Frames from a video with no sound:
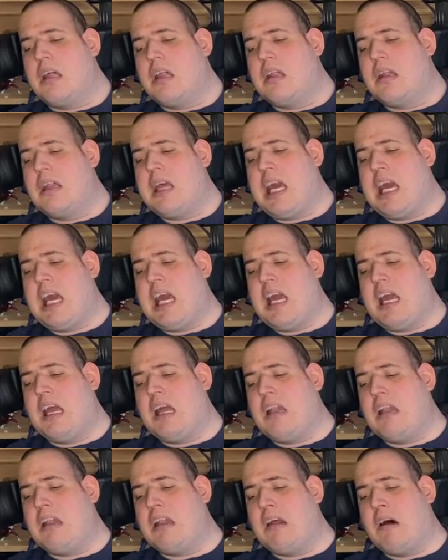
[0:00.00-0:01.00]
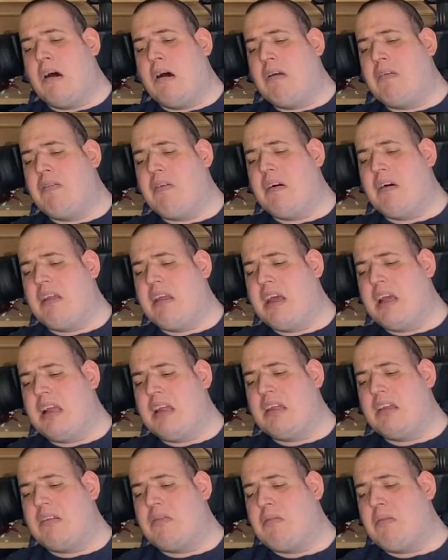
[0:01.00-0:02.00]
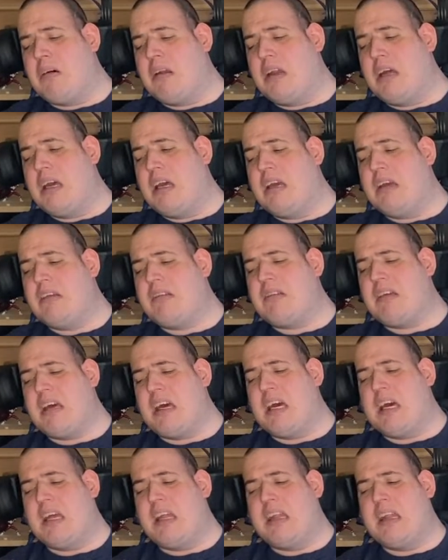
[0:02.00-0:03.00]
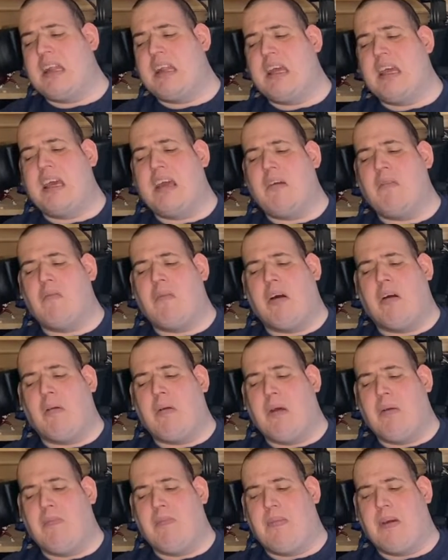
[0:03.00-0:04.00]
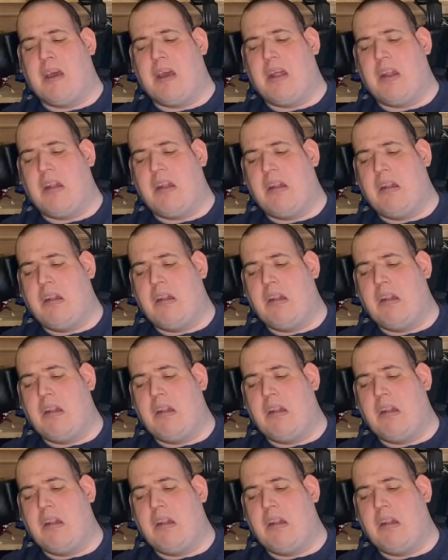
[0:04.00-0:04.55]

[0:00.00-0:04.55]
the knife, I think this one is, and the rolling pin.